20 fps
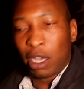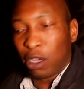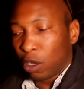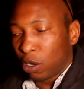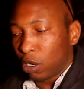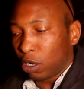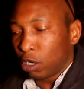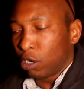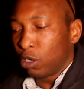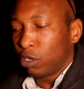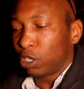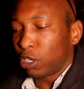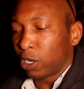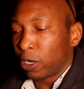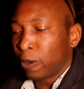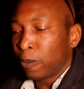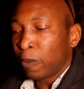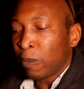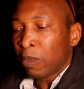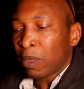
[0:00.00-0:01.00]
and
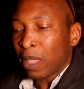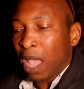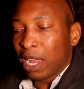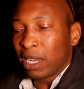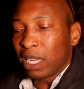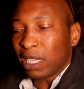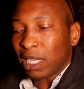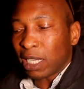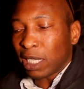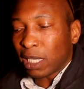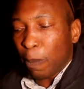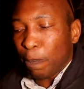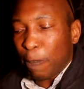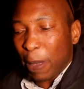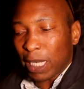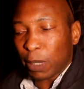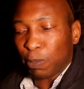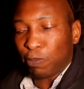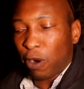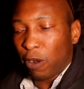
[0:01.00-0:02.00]
conclusion and this is the
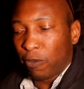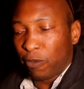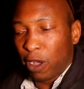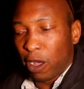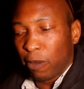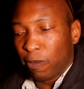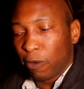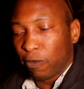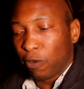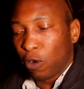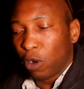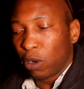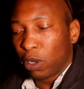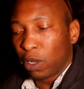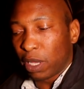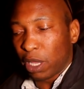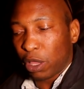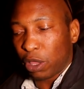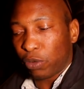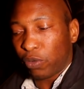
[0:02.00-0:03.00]
best proverb of all
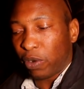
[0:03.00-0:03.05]
of the